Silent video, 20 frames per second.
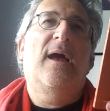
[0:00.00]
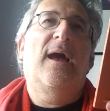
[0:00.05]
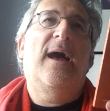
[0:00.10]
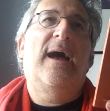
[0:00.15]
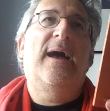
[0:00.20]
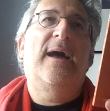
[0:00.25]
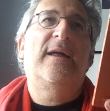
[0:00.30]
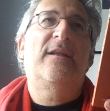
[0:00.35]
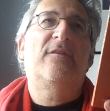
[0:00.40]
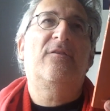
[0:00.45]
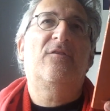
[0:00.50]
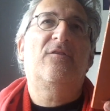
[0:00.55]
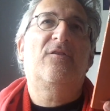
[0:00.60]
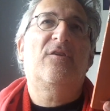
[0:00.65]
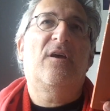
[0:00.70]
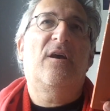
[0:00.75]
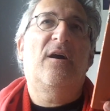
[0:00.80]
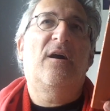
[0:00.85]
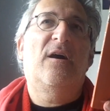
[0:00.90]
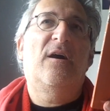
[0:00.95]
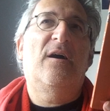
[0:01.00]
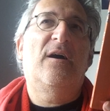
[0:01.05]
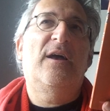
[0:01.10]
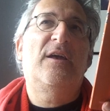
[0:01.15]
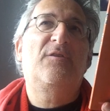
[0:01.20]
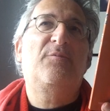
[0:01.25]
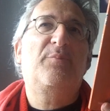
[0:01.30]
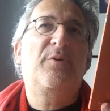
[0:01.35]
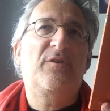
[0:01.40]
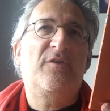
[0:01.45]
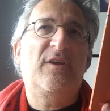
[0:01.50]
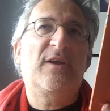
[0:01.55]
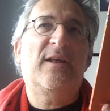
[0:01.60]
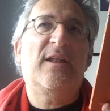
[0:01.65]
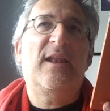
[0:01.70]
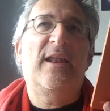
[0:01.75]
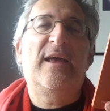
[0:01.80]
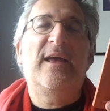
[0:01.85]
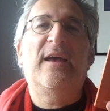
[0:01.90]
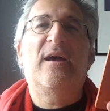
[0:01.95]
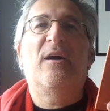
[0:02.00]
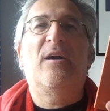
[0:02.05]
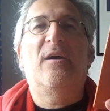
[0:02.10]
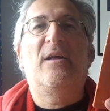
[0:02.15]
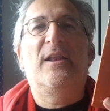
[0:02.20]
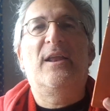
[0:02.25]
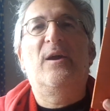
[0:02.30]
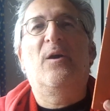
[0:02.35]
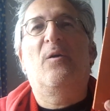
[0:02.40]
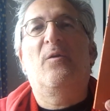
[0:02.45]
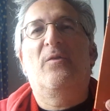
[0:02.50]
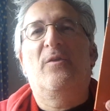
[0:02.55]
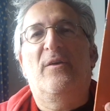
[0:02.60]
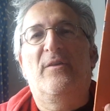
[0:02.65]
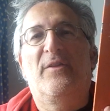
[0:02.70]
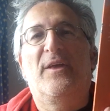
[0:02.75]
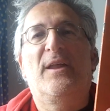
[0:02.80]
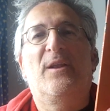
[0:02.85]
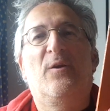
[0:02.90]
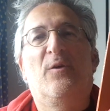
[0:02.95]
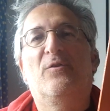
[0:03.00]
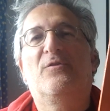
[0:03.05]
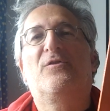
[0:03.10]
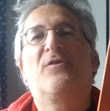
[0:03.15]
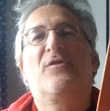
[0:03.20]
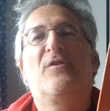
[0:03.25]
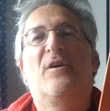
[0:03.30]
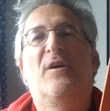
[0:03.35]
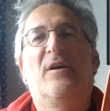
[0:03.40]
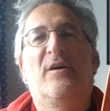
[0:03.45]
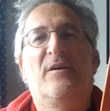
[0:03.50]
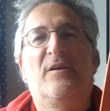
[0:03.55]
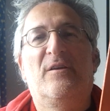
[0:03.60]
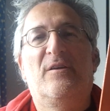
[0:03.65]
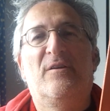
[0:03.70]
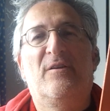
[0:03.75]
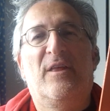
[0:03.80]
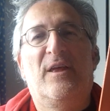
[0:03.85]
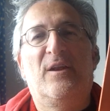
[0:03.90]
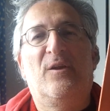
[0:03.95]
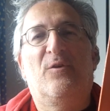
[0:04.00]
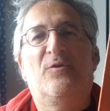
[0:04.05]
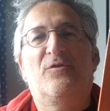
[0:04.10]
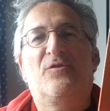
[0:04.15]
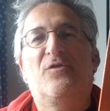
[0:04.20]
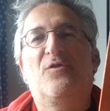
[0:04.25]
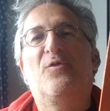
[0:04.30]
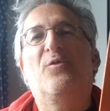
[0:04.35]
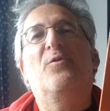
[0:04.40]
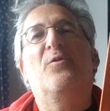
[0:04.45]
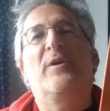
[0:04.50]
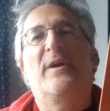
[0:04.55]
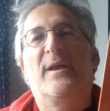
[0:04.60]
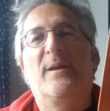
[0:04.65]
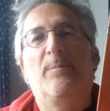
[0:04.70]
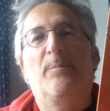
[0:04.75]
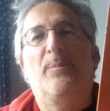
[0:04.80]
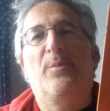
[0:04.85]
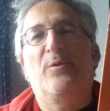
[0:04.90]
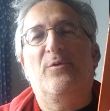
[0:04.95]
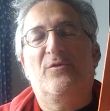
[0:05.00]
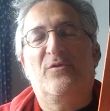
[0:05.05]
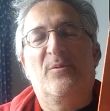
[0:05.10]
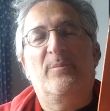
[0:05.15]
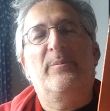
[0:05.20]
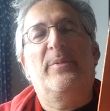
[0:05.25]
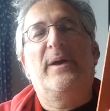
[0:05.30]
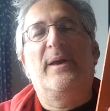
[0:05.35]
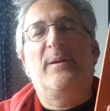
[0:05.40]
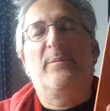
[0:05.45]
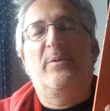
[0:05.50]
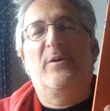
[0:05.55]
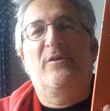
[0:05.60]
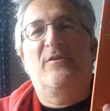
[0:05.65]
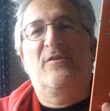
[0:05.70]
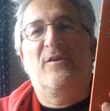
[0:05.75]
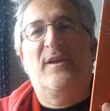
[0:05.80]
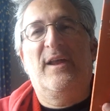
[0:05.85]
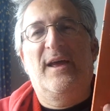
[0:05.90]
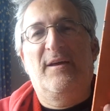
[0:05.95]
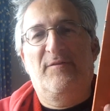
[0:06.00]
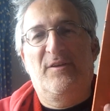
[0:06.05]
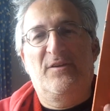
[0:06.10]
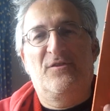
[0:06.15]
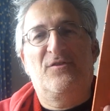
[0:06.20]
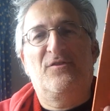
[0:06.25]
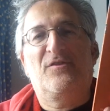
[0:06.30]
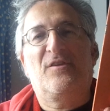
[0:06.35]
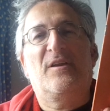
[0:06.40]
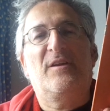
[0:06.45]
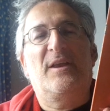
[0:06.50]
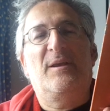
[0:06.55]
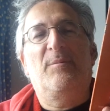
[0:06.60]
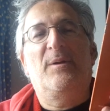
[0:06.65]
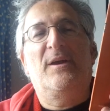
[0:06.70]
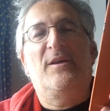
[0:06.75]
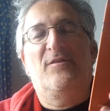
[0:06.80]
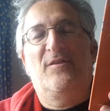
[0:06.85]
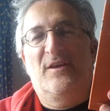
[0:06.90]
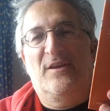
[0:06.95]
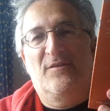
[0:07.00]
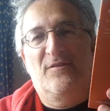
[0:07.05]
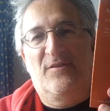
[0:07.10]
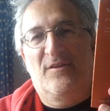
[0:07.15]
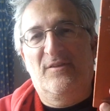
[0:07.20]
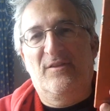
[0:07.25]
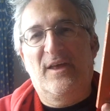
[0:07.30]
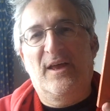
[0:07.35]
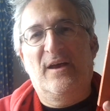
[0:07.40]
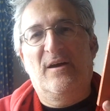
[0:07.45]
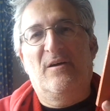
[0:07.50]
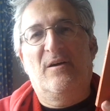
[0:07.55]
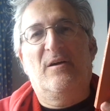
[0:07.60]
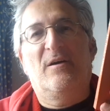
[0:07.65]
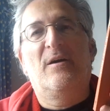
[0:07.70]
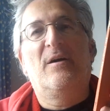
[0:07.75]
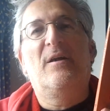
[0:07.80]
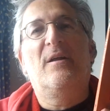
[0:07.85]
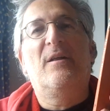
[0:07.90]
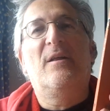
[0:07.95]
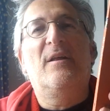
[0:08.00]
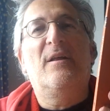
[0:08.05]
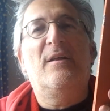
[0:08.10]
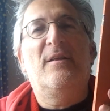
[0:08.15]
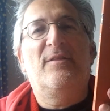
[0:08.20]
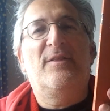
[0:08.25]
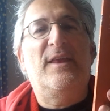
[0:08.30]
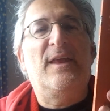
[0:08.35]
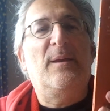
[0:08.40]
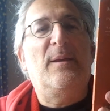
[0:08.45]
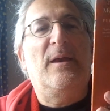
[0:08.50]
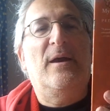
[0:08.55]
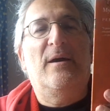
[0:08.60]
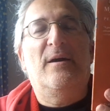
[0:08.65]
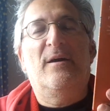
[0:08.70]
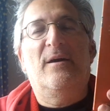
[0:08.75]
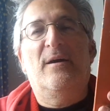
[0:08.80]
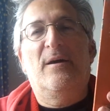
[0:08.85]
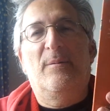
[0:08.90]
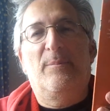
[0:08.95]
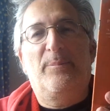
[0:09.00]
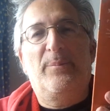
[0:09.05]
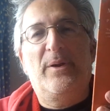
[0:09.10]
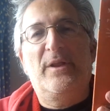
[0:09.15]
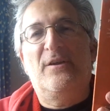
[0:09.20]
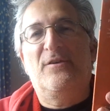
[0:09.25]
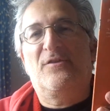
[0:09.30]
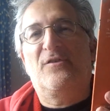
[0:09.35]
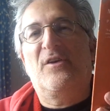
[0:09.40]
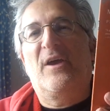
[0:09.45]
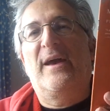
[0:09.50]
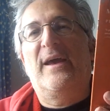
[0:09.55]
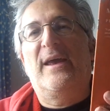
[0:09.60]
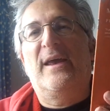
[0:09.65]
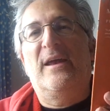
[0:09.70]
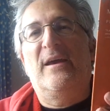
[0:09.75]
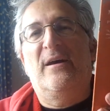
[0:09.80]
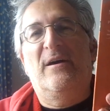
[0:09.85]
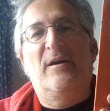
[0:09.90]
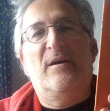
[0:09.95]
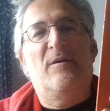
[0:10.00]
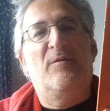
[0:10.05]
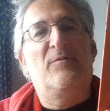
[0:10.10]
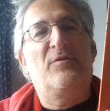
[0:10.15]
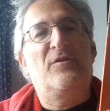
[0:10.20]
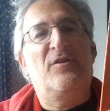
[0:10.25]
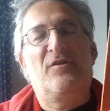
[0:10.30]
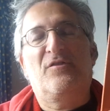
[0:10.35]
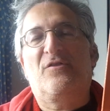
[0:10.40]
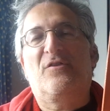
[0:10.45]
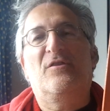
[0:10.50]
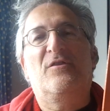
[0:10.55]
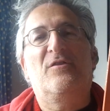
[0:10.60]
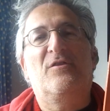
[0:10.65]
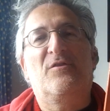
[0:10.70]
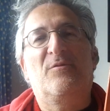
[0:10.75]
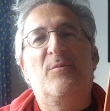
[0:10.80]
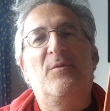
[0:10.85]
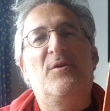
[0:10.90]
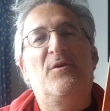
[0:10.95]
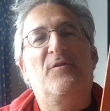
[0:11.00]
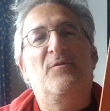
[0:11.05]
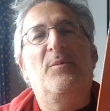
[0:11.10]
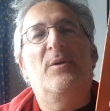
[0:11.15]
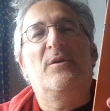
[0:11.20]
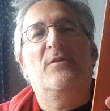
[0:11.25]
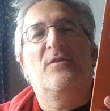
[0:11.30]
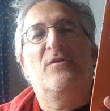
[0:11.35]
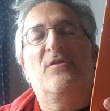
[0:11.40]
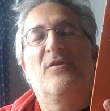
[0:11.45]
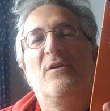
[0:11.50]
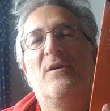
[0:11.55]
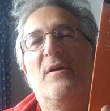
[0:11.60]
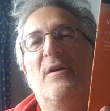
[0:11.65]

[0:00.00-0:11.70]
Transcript: And uh, it's pretty clear early on that they're not uh, they're not storing books and papers and having study meetings. That they are the uh, Pinochet uh, resistance movement,